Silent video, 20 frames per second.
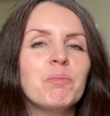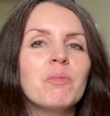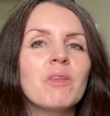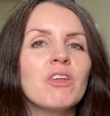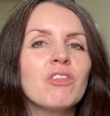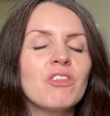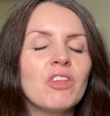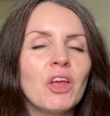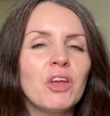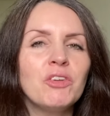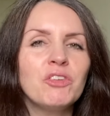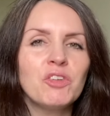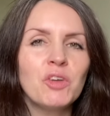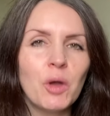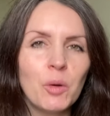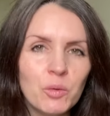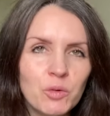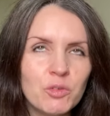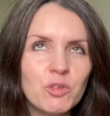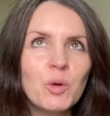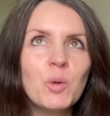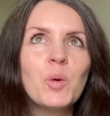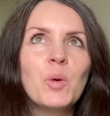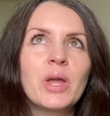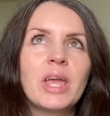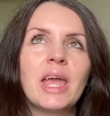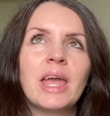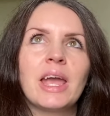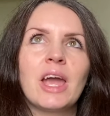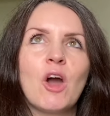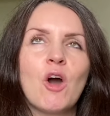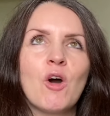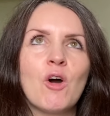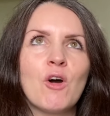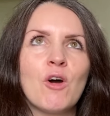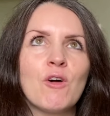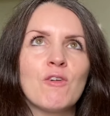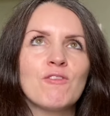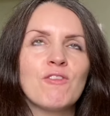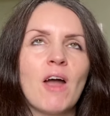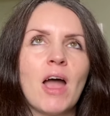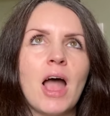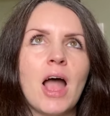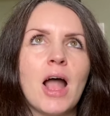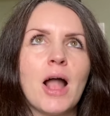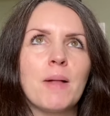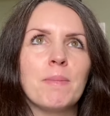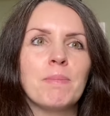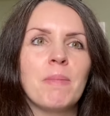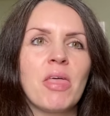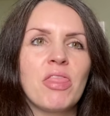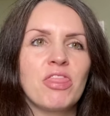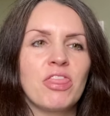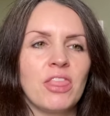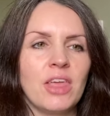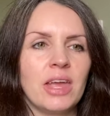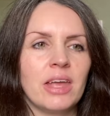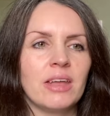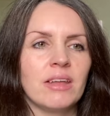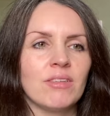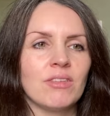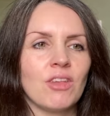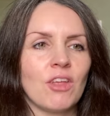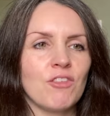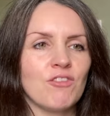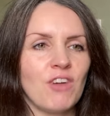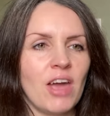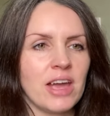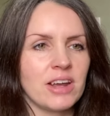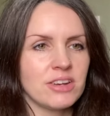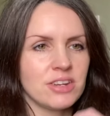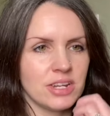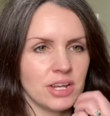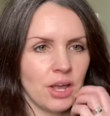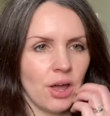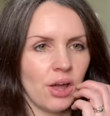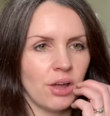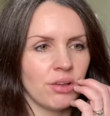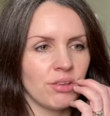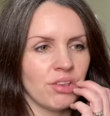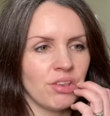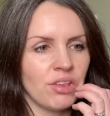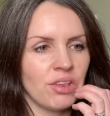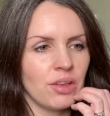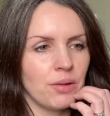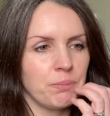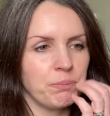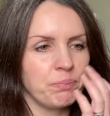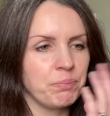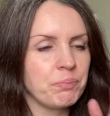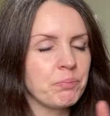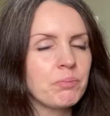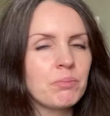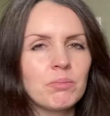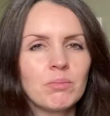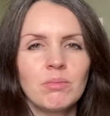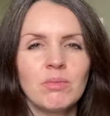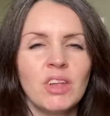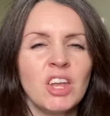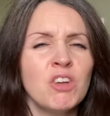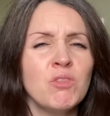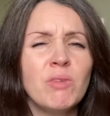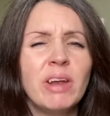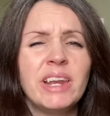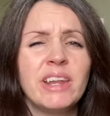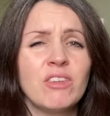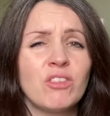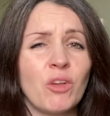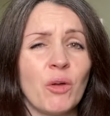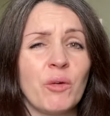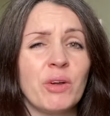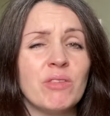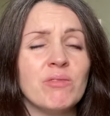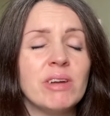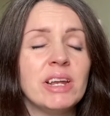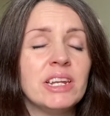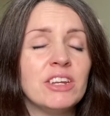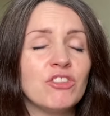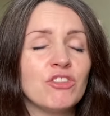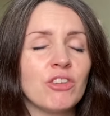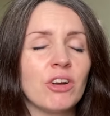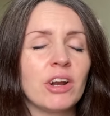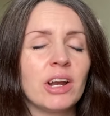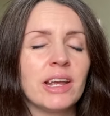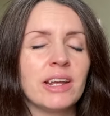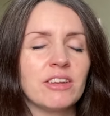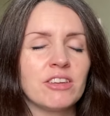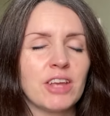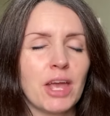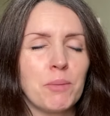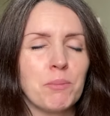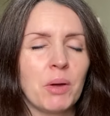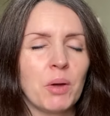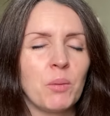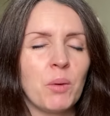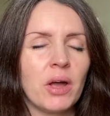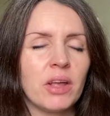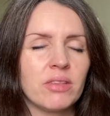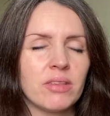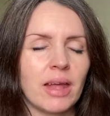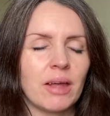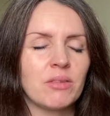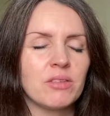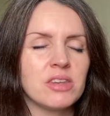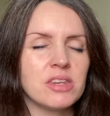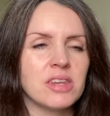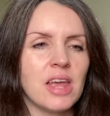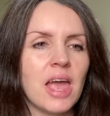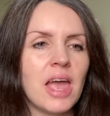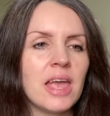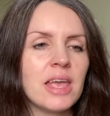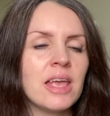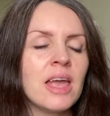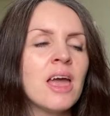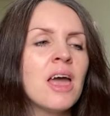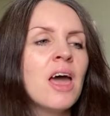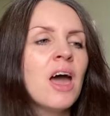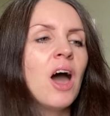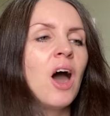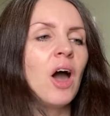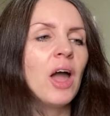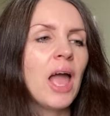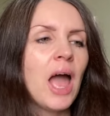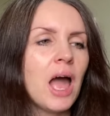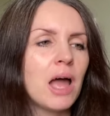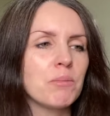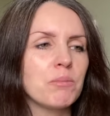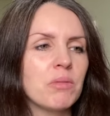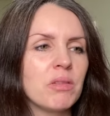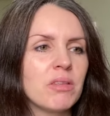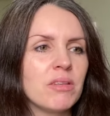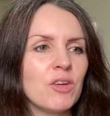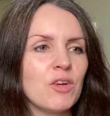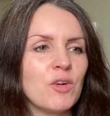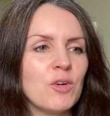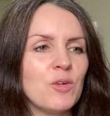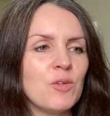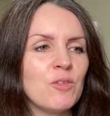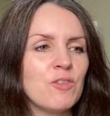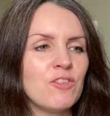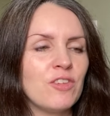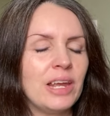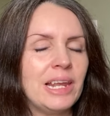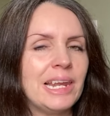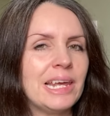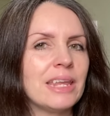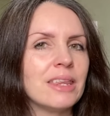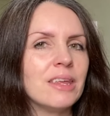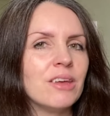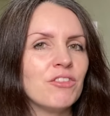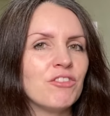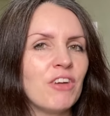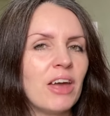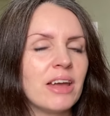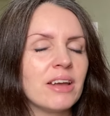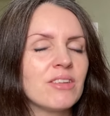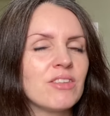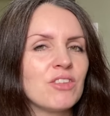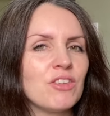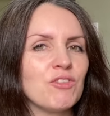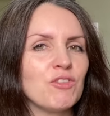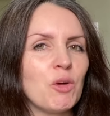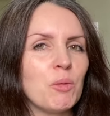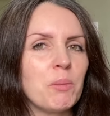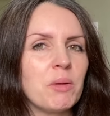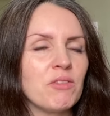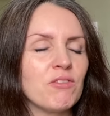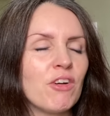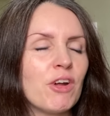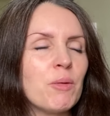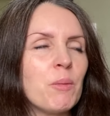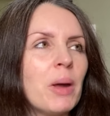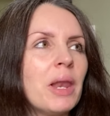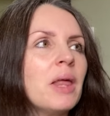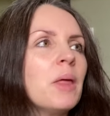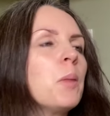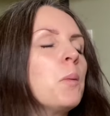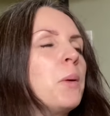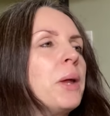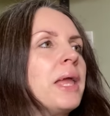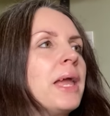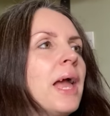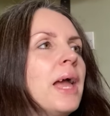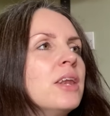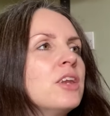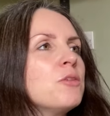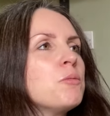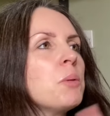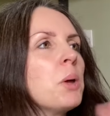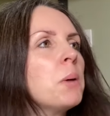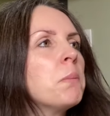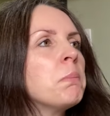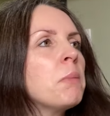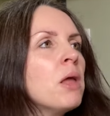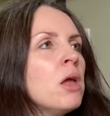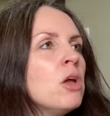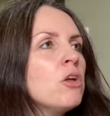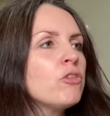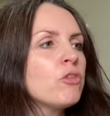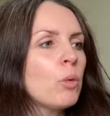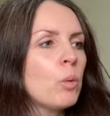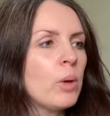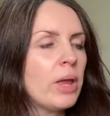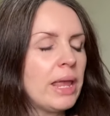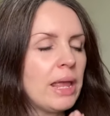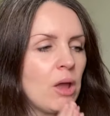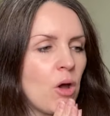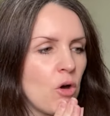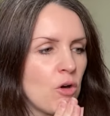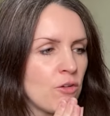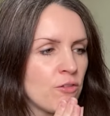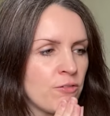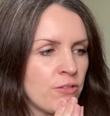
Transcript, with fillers: So talking of things affecting us, really sorry, really struggling to get my words out today. I am still feeling the effects of not being very well at the weekend, but talking of